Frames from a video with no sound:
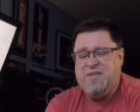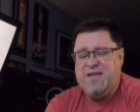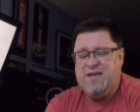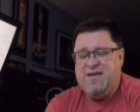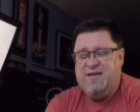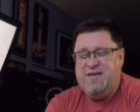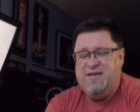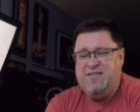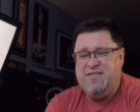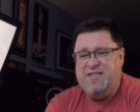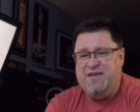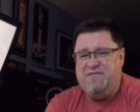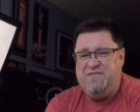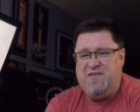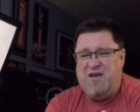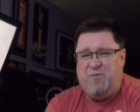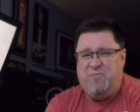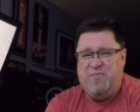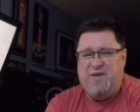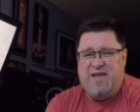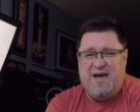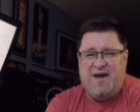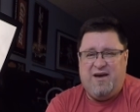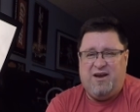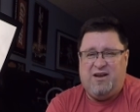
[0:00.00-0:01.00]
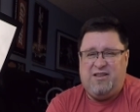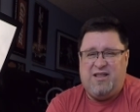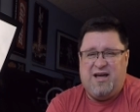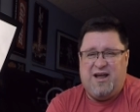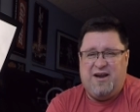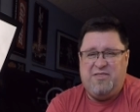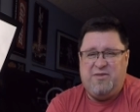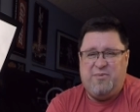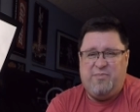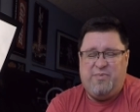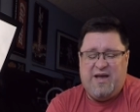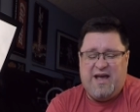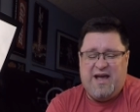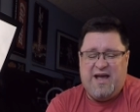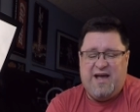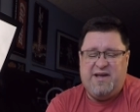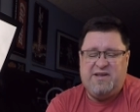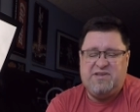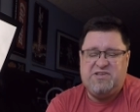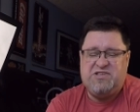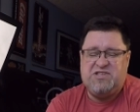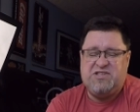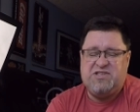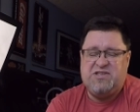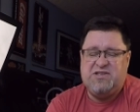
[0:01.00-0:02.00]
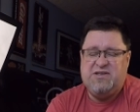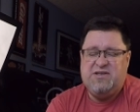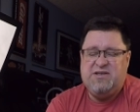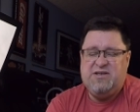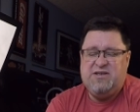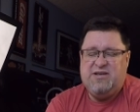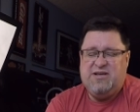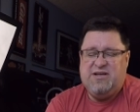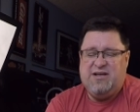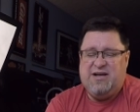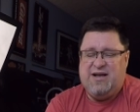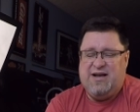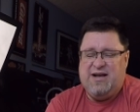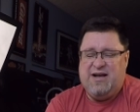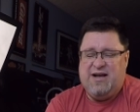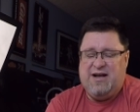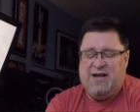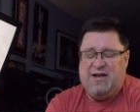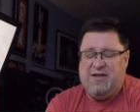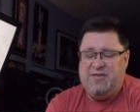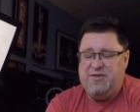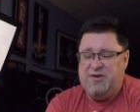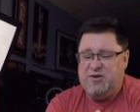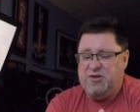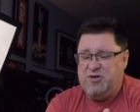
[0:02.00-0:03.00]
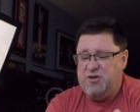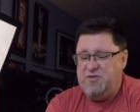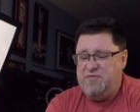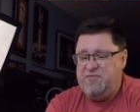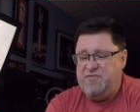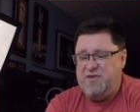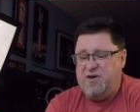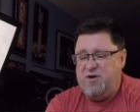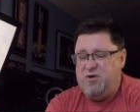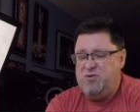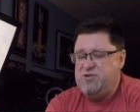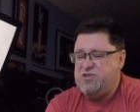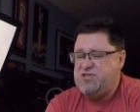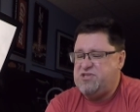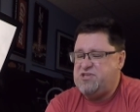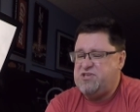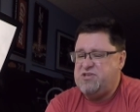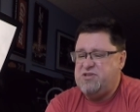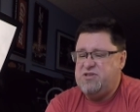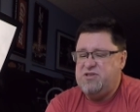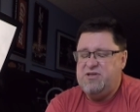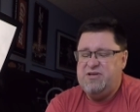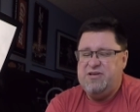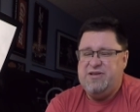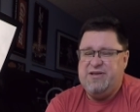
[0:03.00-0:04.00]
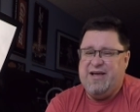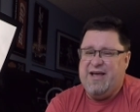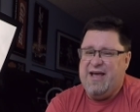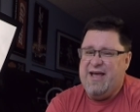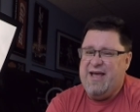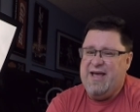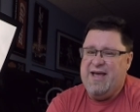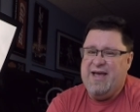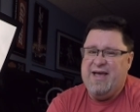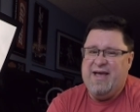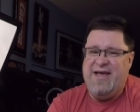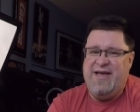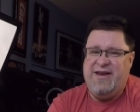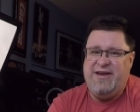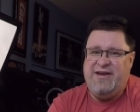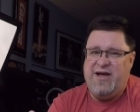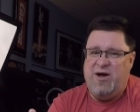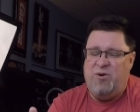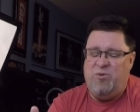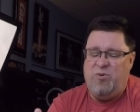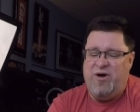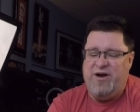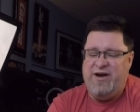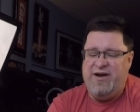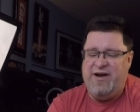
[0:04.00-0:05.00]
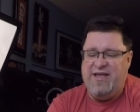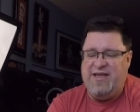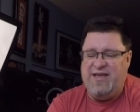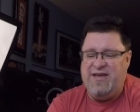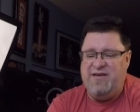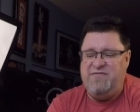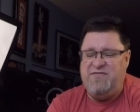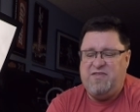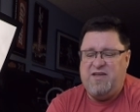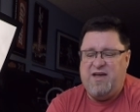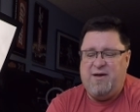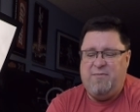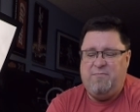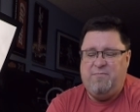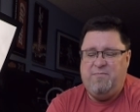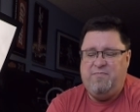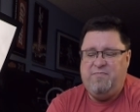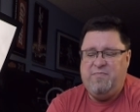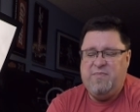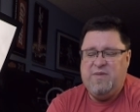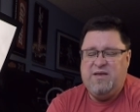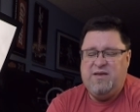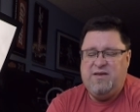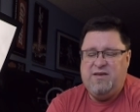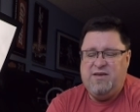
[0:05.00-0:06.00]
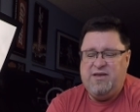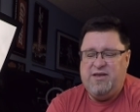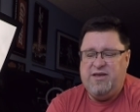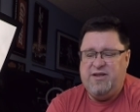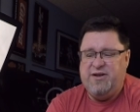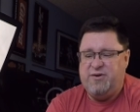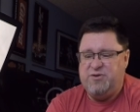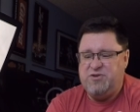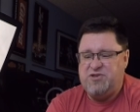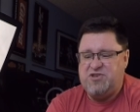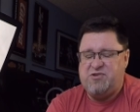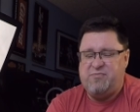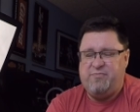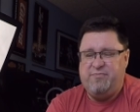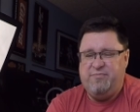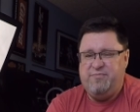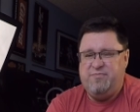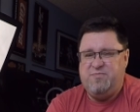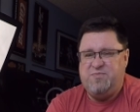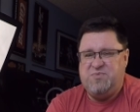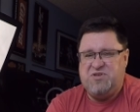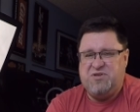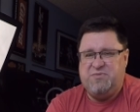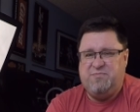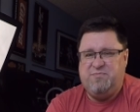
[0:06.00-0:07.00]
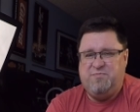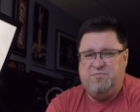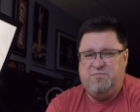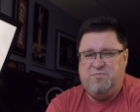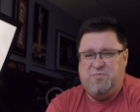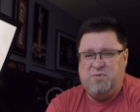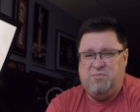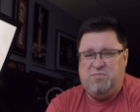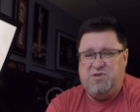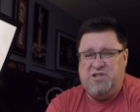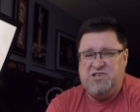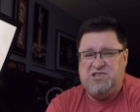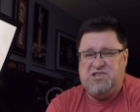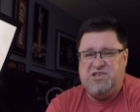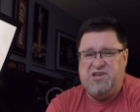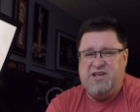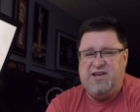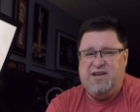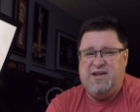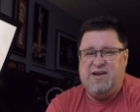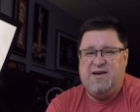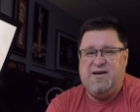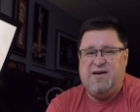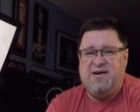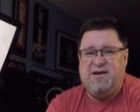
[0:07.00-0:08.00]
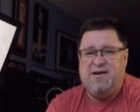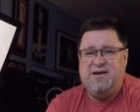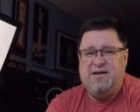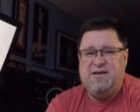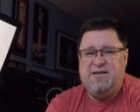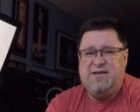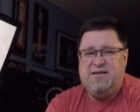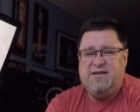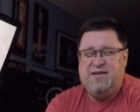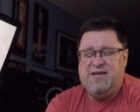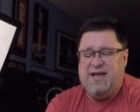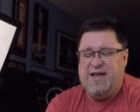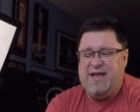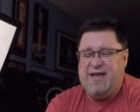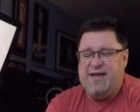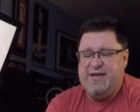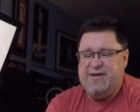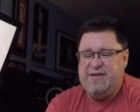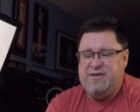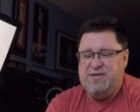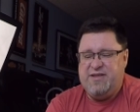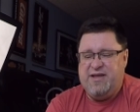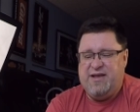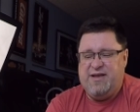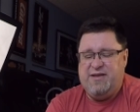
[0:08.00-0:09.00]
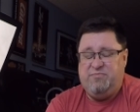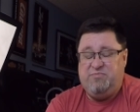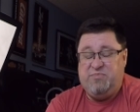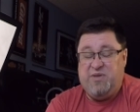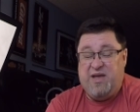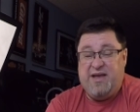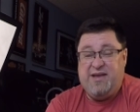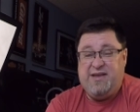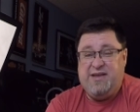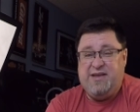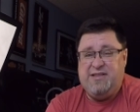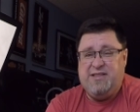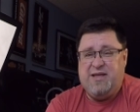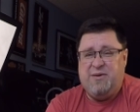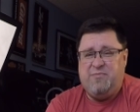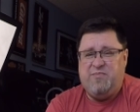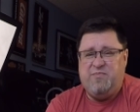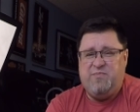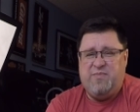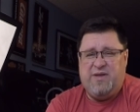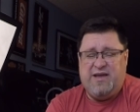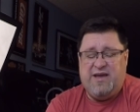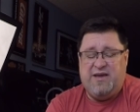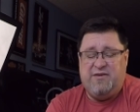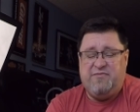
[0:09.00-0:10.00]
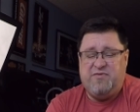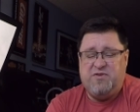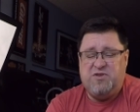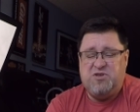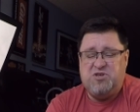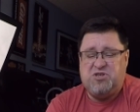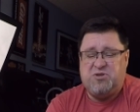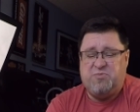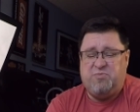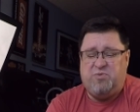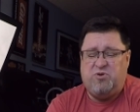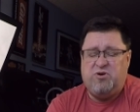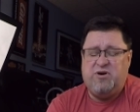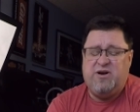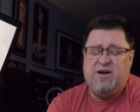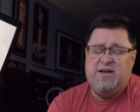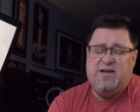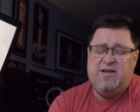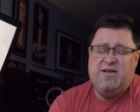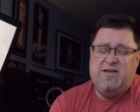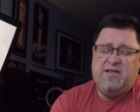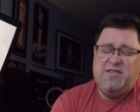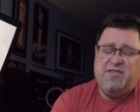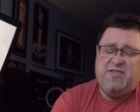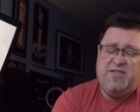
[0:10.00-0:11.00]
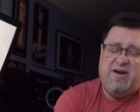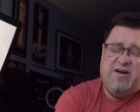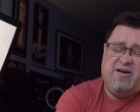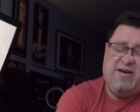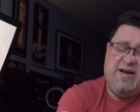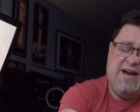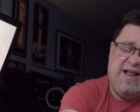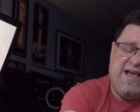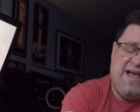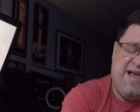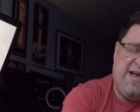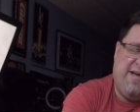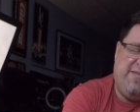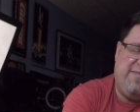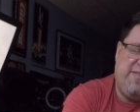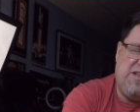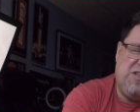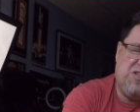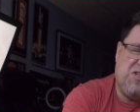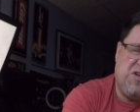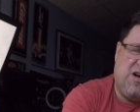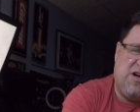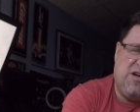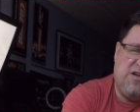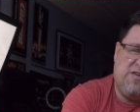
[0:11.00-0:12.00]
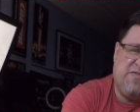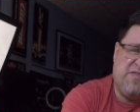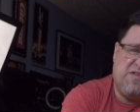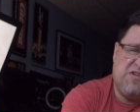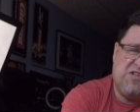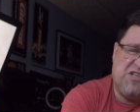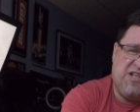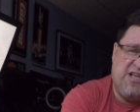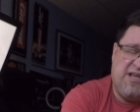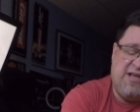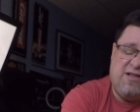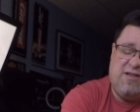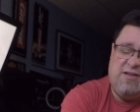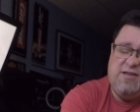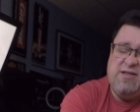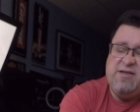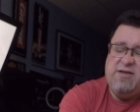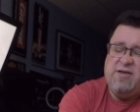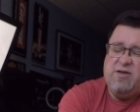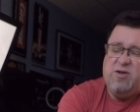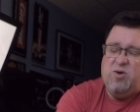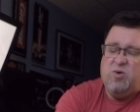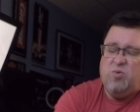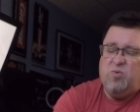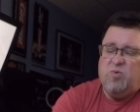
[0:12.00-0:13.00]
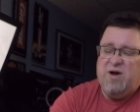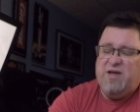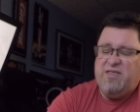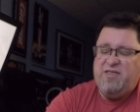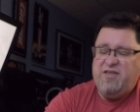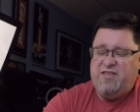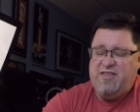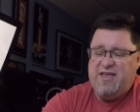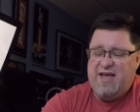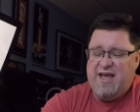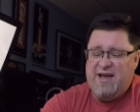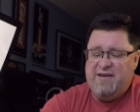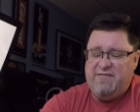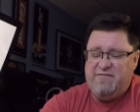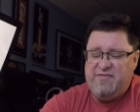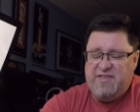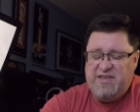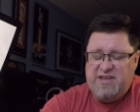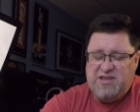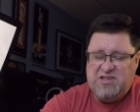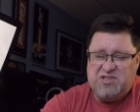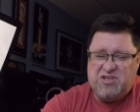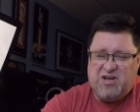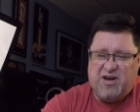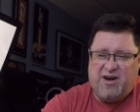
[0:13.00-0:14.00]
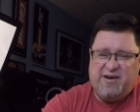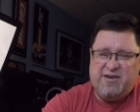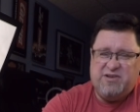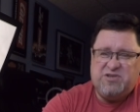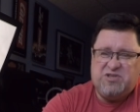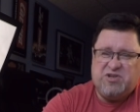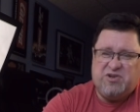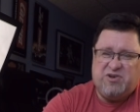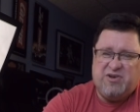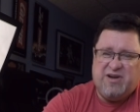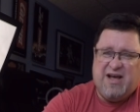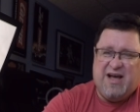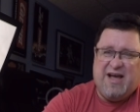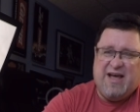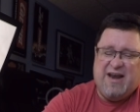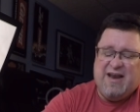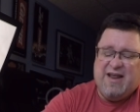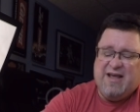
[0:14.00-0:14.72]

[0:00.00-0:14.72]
They've helped me out a lot in the past. They're good folks, and I wanted to give them, you know, some publicity here, and thanking them again for the support. They're going to have these cars for sale. Whether they have these cars or not,